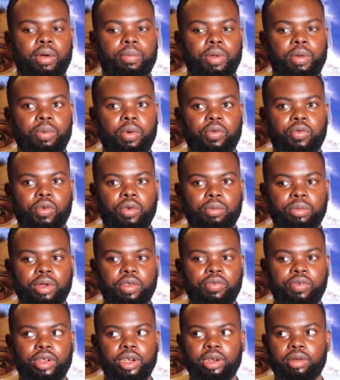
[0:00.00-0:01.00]
people from
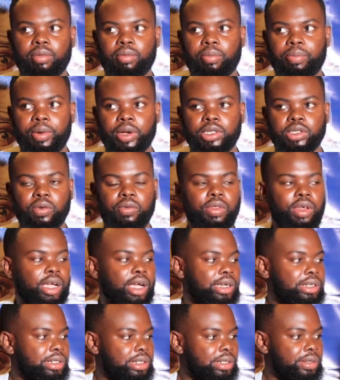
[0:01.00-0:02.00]
different parts of the
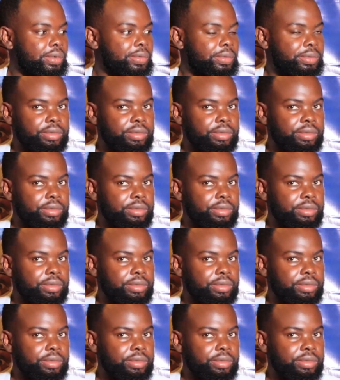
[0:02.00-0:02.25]
country,